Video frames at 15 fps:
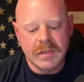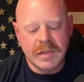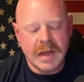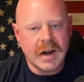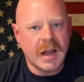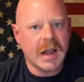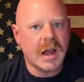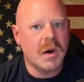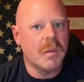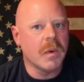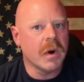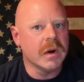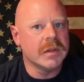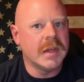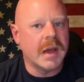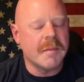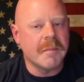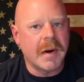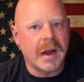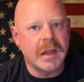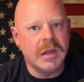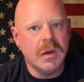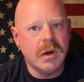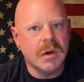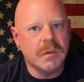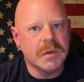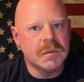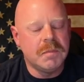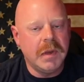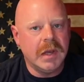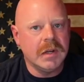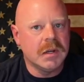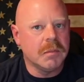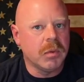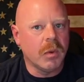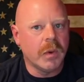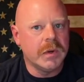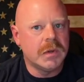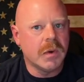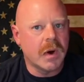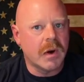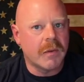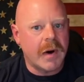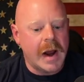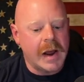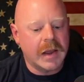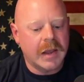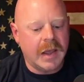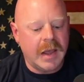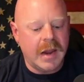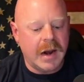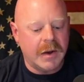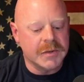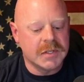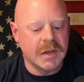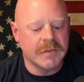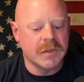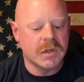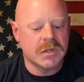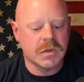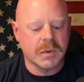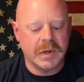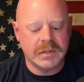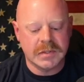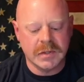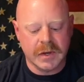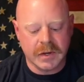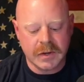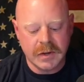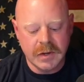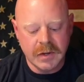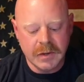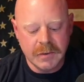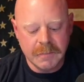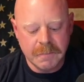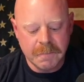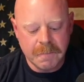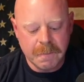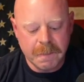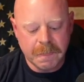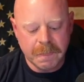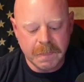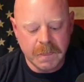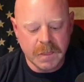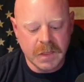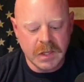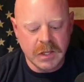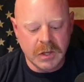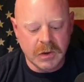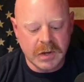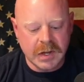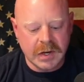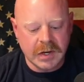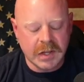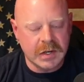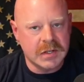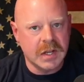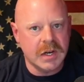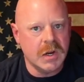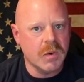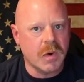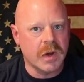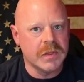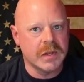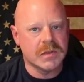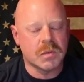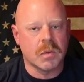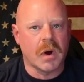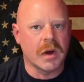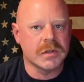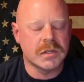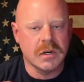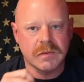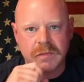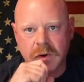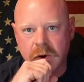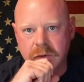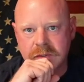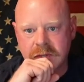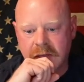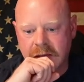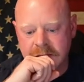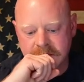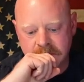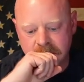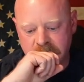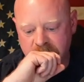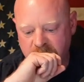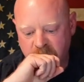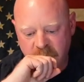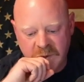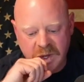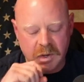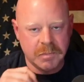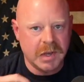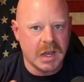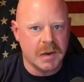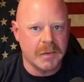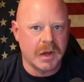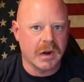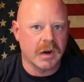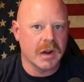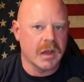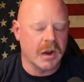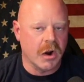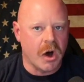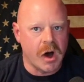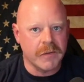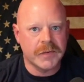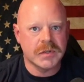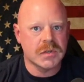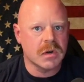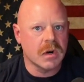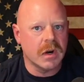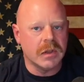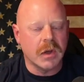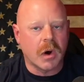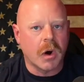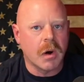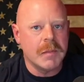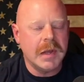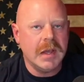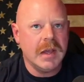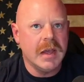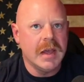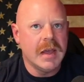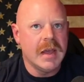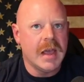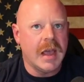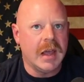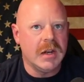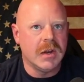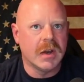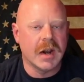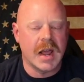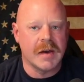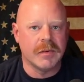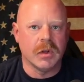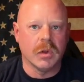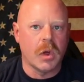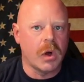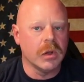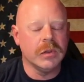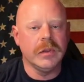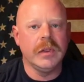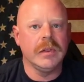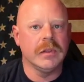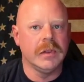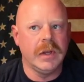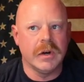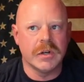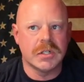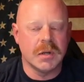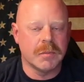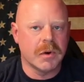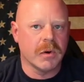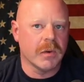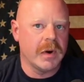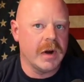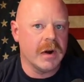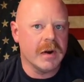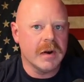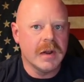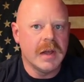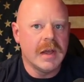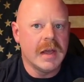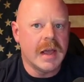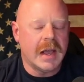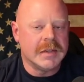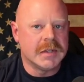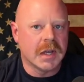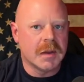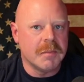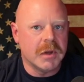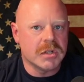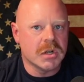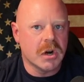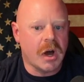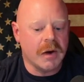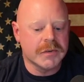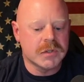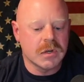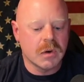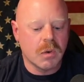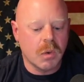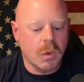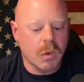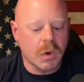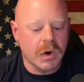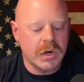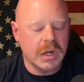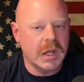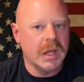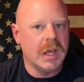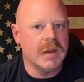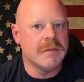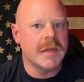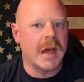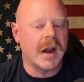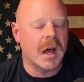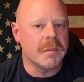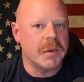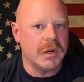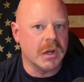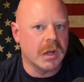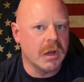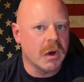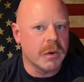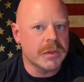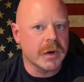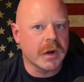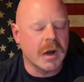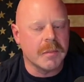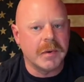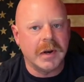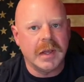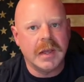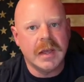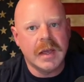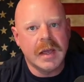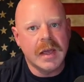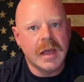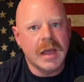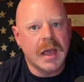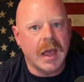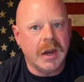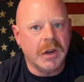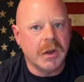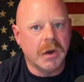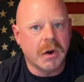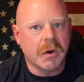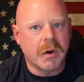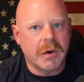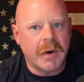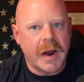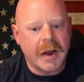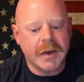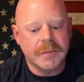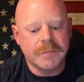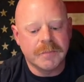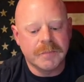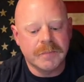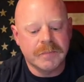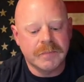Then I got word that my unit was being deployed to Iraq, and I was given the choice, look, you can continue on this roster for OCS. You can become an officer in the Army, and you can have a long leadership career as a commissioned officer, or you can give that up and you can go with your company and you can go to Iraq.